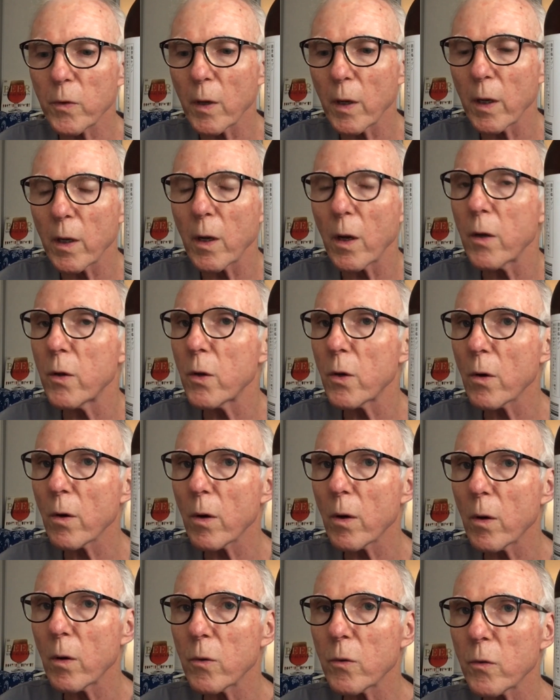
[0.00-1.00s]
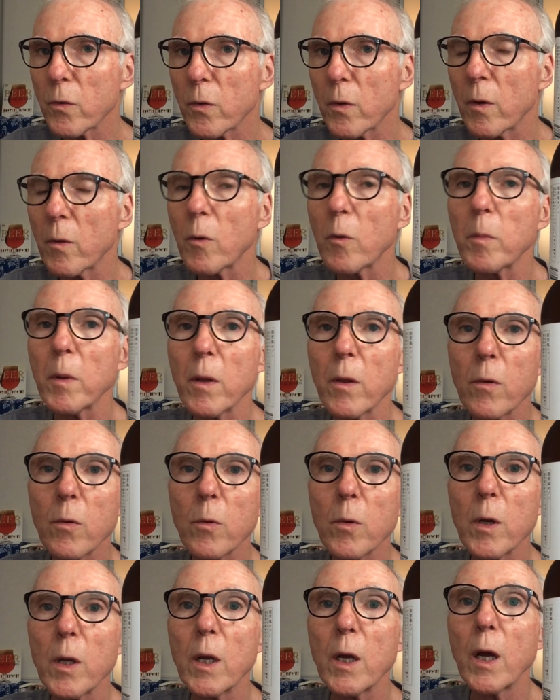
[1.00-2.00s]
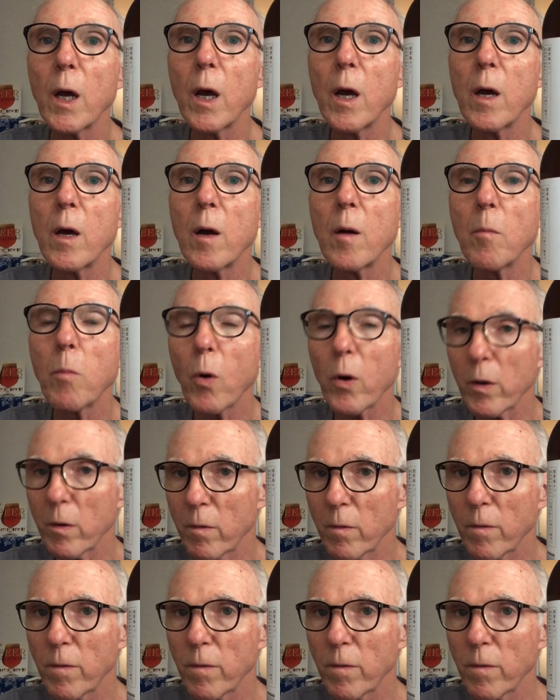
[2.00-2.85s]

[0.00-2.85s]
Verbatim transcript: and in euros it would be 3.47